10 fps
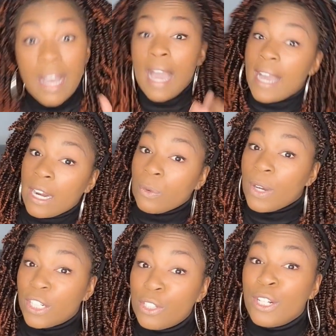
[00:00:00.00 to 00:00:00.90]
I got to
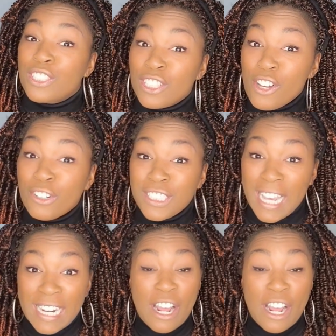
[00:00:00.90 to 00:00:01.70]
run and do this notary signing.